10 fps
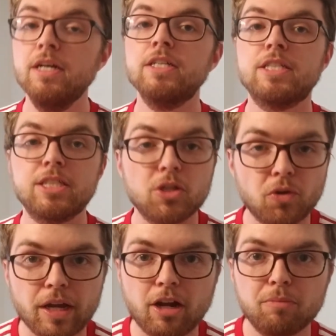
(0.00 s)
So this is a
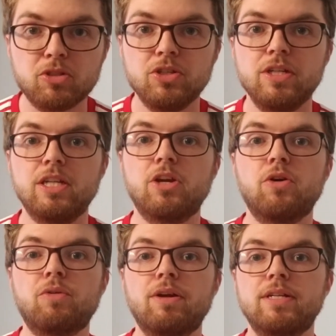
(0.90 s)
great opportunity to go
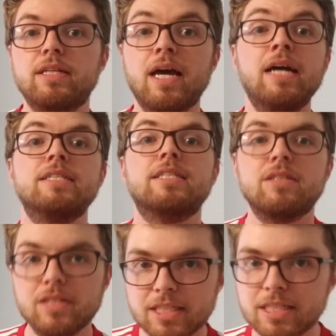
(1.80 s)
around and
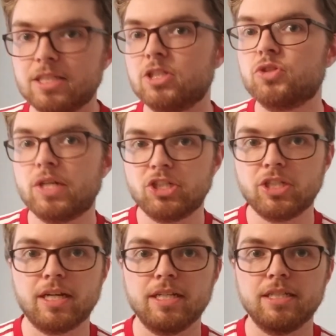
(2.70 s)
solicit
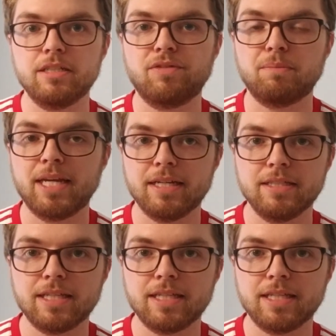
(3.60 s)
stretching ideas from kids.